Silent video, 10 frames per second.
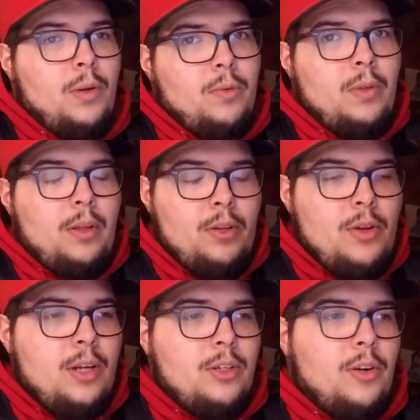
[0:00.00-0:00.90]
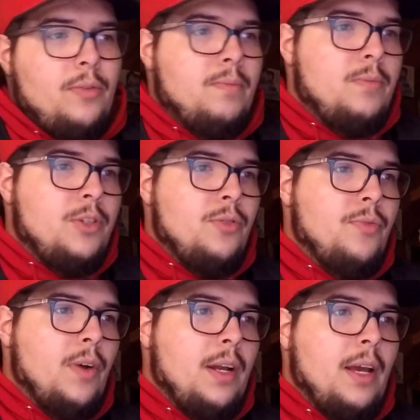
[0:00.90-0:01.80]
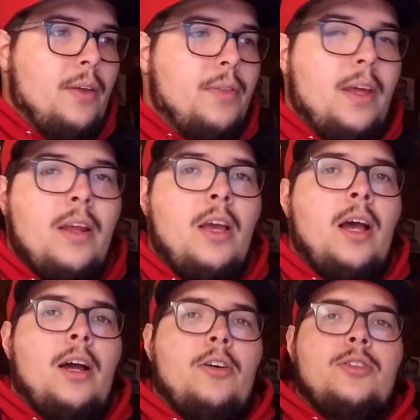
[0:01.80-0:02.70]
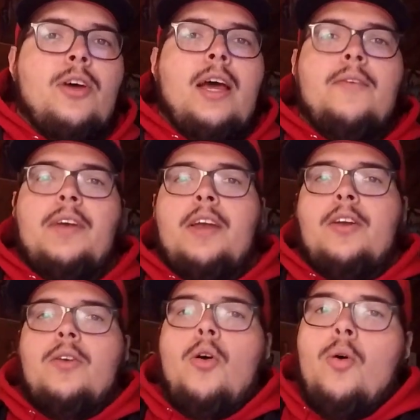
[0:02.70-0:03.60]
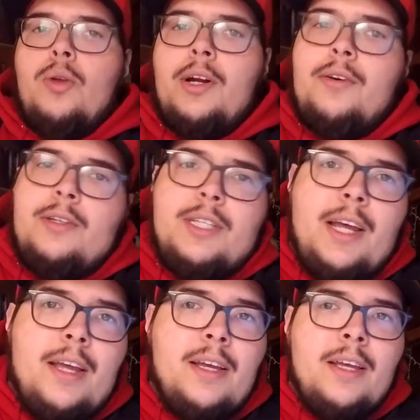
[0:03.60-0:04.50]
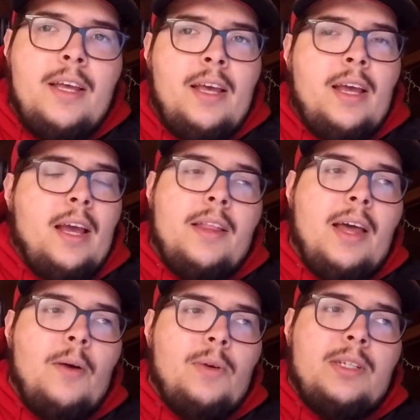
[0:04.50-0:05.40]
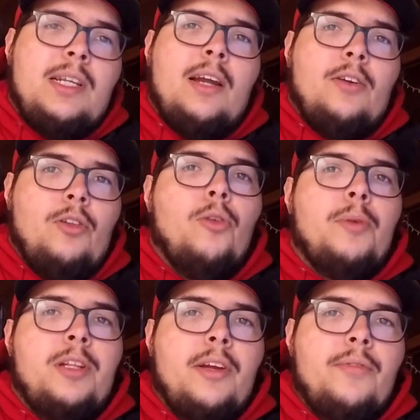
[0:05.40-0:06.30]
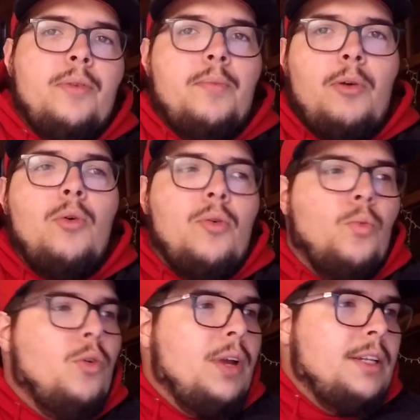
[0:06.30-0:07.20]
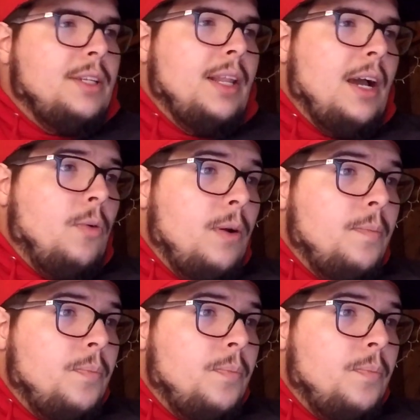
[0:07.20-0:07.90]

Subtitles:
you guys are going to soon find out that I also have a cold air intake, and that one sounded a little bit different, but we'll get to that one.